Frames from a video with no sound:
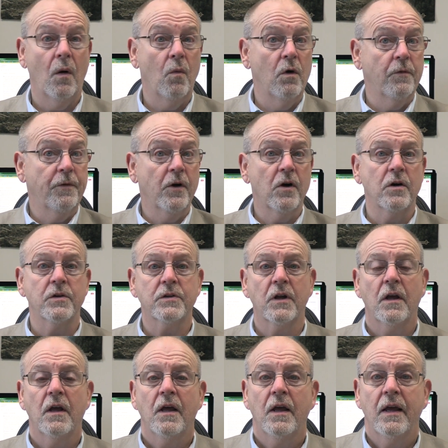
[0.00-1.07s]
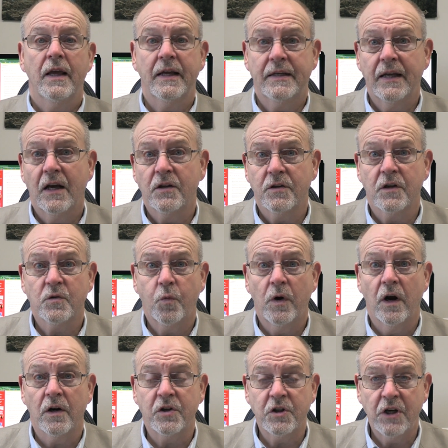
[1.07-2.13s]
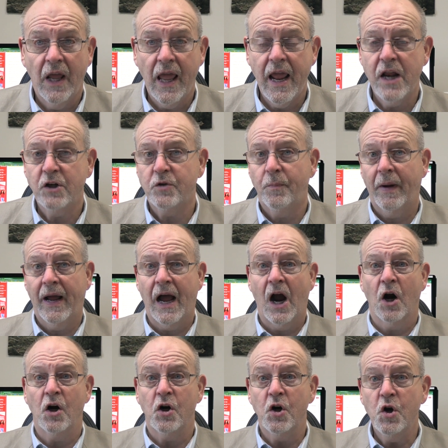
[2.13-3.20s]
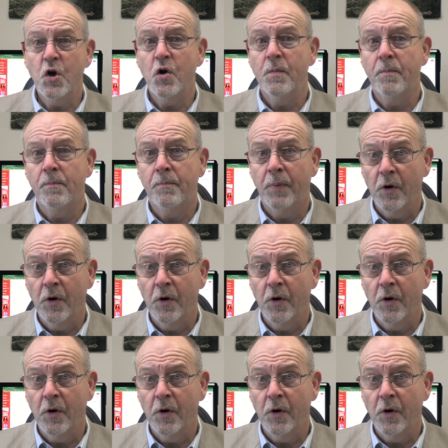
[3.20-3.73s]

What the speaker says: Well, first, it tells us we are changed by our new